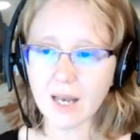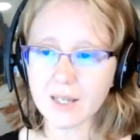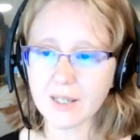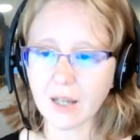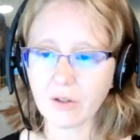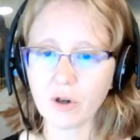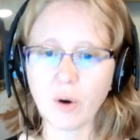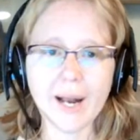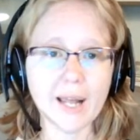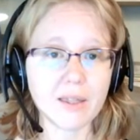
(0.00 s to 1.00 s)
to get through,
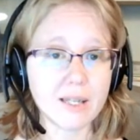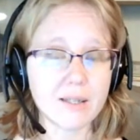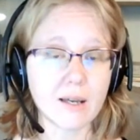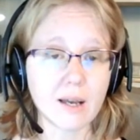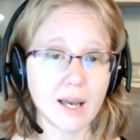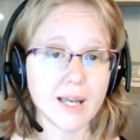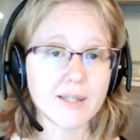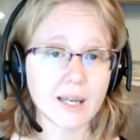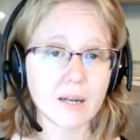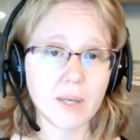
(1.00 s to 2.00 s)
and I think it's
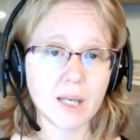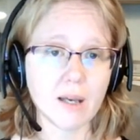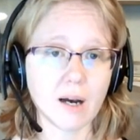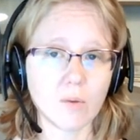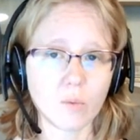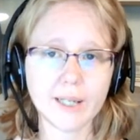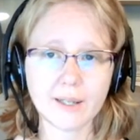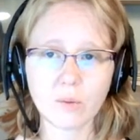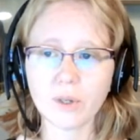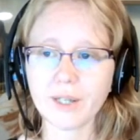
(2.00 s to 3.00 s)
going to be a
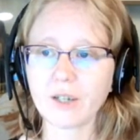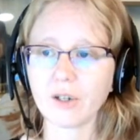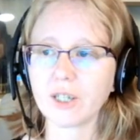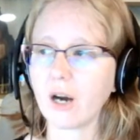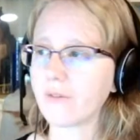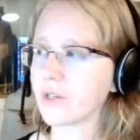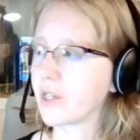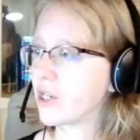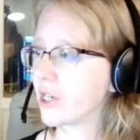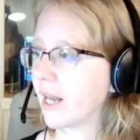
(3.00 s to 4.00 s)
really, really good
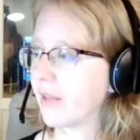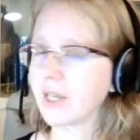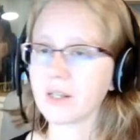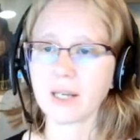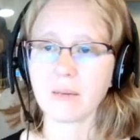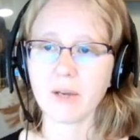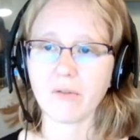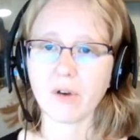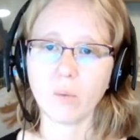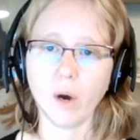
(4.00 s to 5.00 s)
conversation. I think it's going to be a
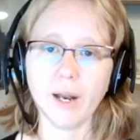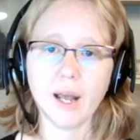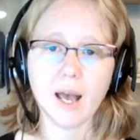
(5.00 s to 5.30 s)
fun one.